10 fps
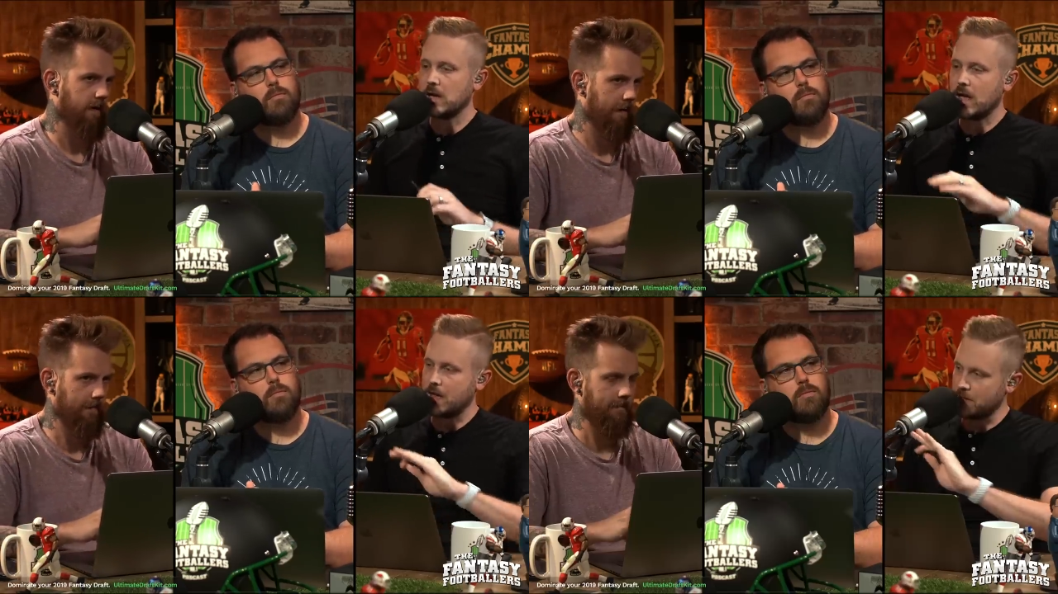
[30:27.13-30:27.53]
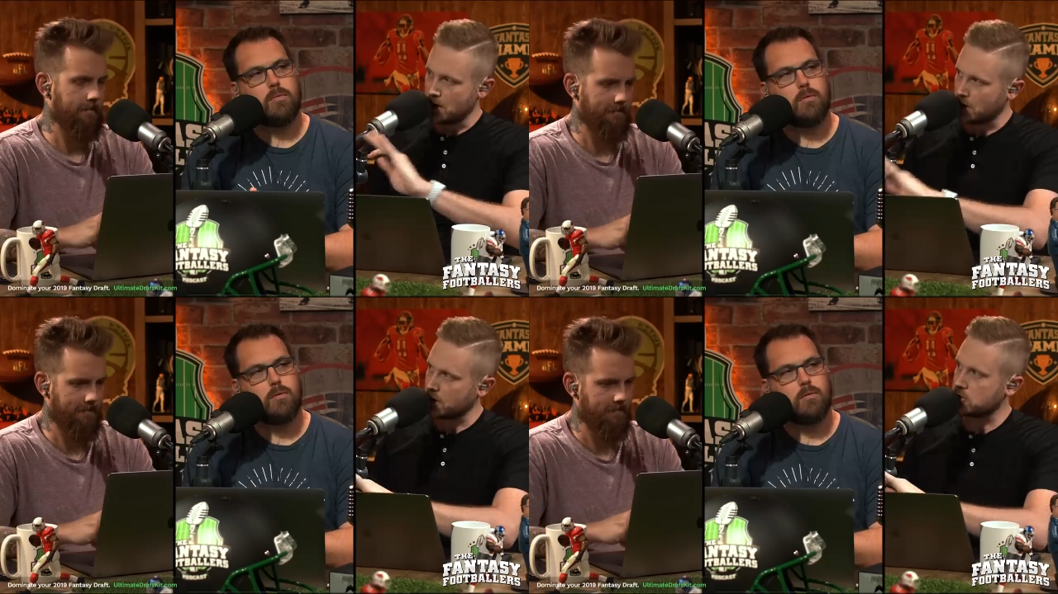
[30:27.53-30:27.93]
Speaker 1: and then
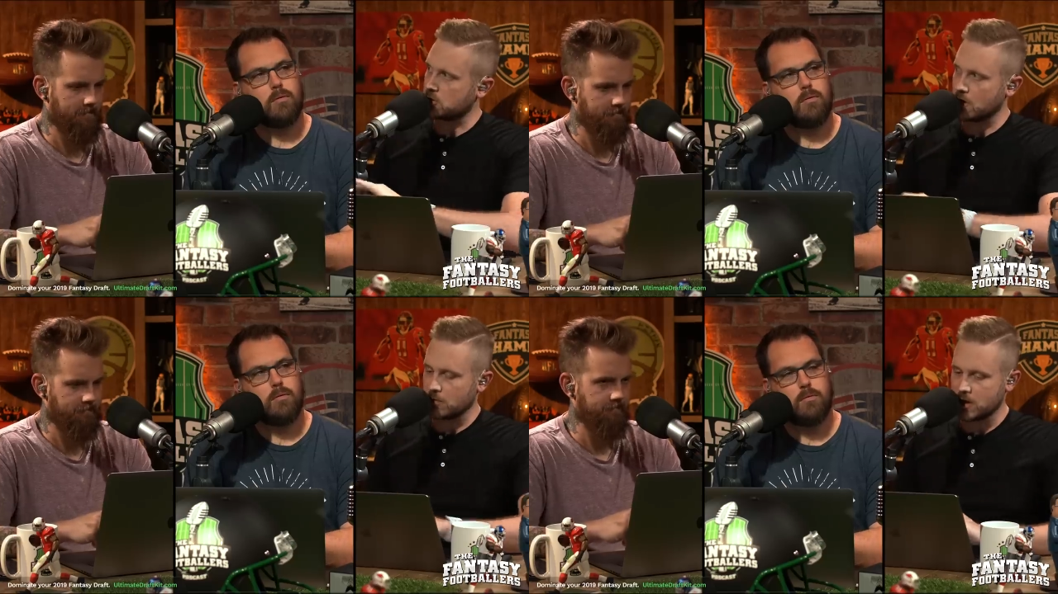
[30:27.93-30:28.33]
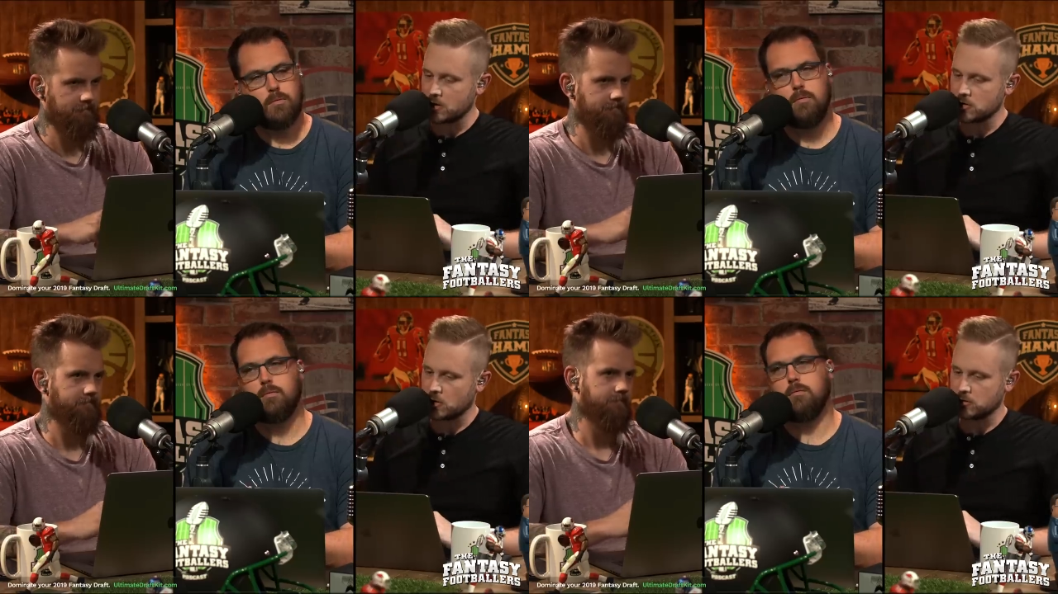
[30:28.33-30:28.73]
I'll let you do that with Aaron
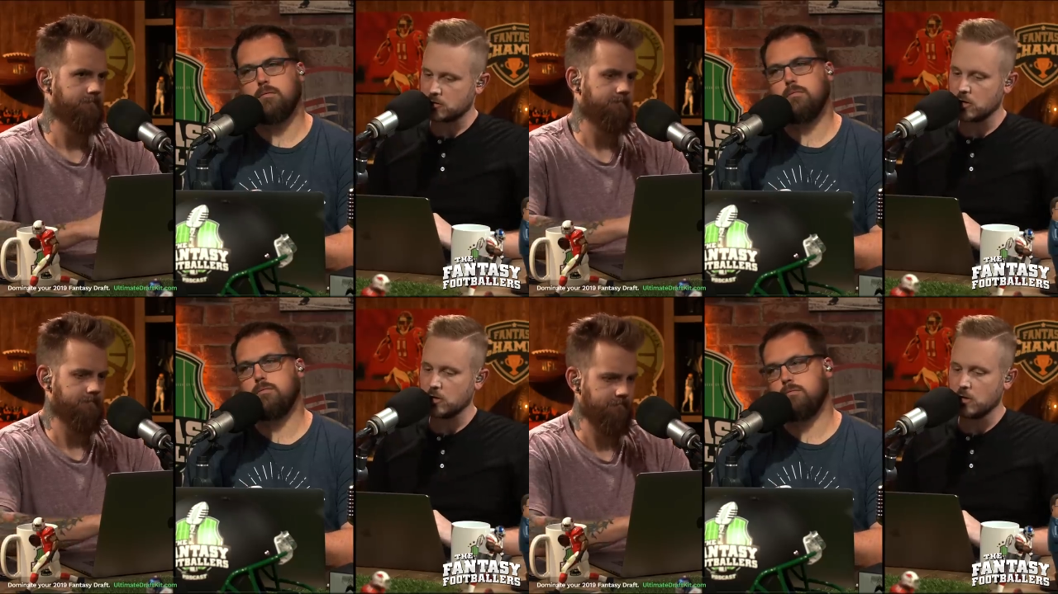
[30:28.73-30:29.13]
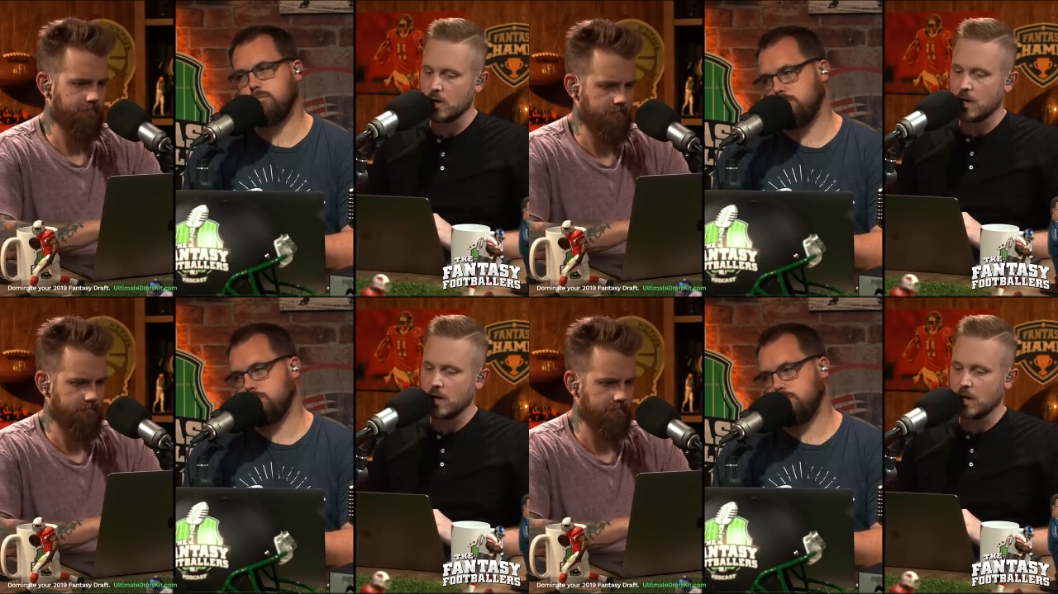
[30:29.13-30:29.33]
Jones too.